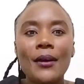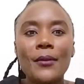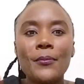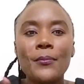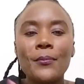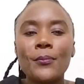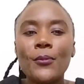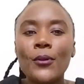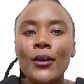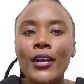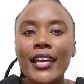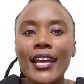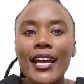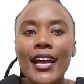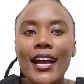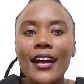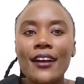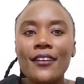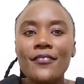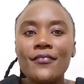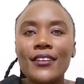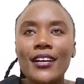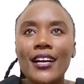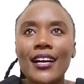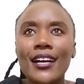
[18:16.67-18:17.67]
Moi
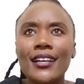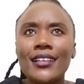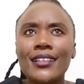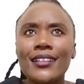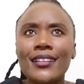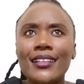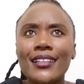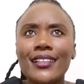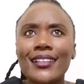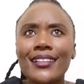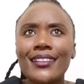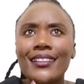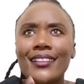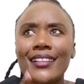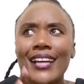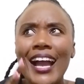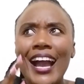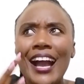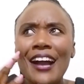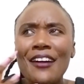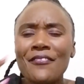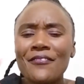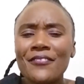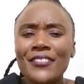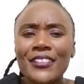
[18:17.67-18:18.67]

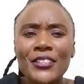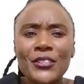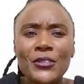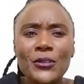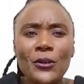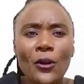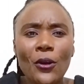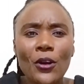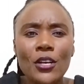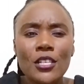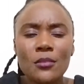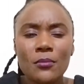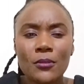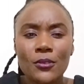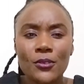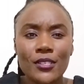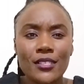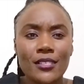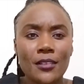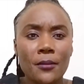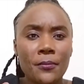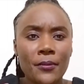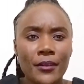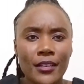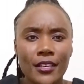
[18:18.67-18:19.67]
Avenue Hospital is
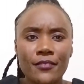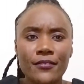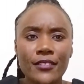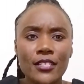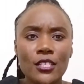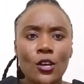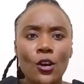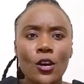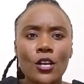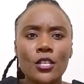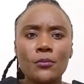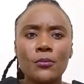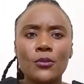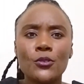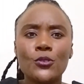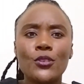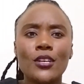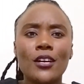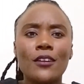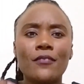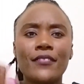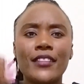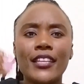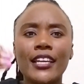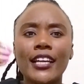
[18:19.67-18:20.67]
a private hospital. We
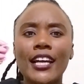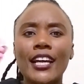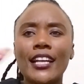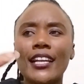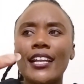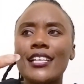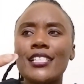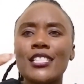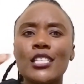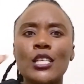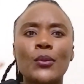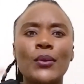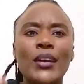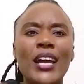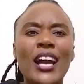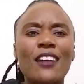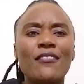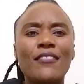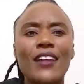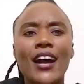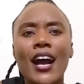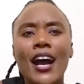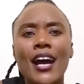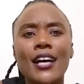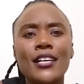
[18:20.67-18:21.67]
have Thika Nursing. We
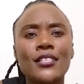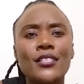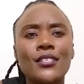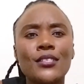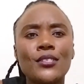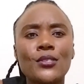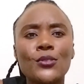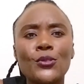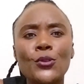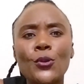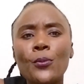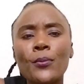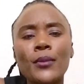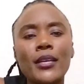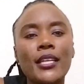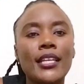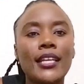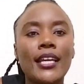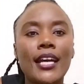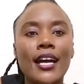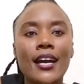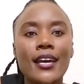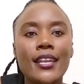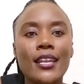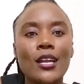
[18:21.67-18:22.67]
have so many
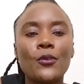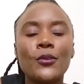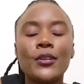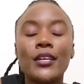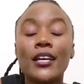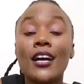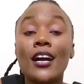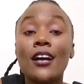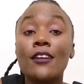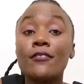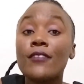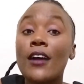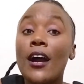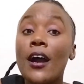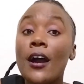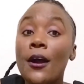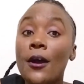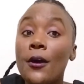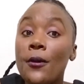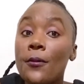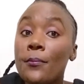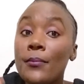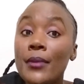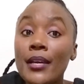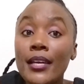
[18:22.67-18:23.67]
around. We have
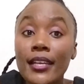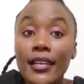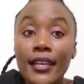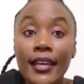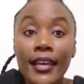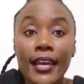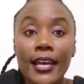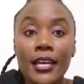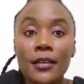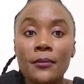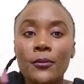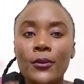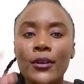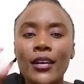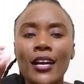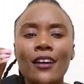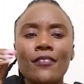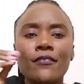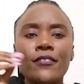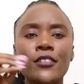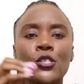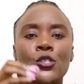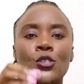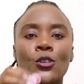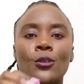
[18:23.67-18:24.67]
Mary Health. We
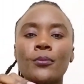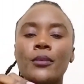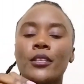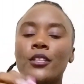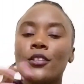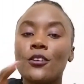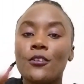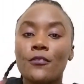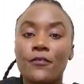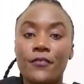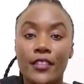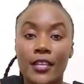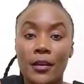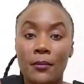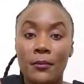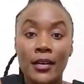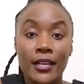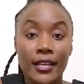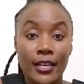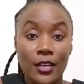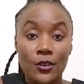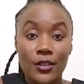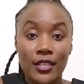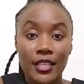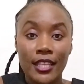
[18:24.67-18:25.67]
have so many of them
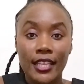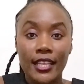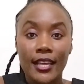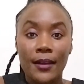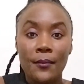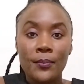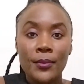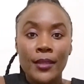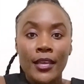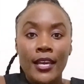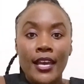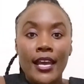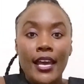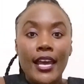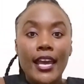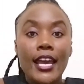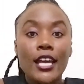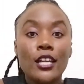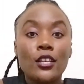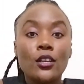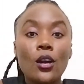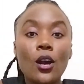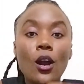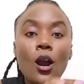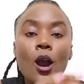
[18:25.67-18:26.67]
around there,
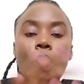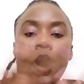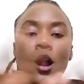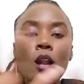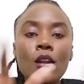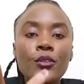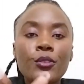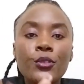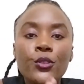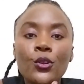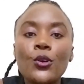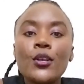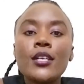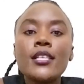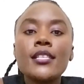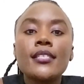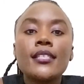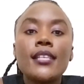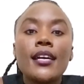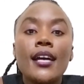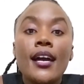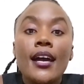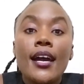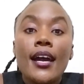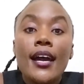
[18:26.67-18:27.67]
and all those
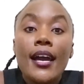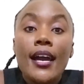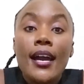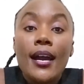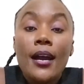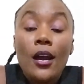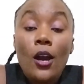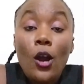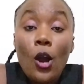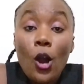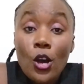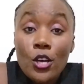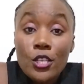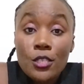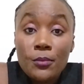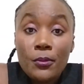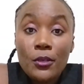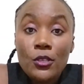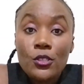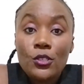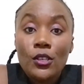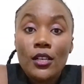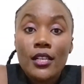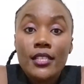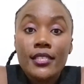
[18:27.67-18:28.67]

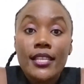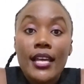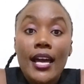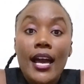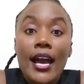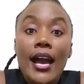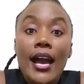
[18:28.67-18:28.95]
hospitals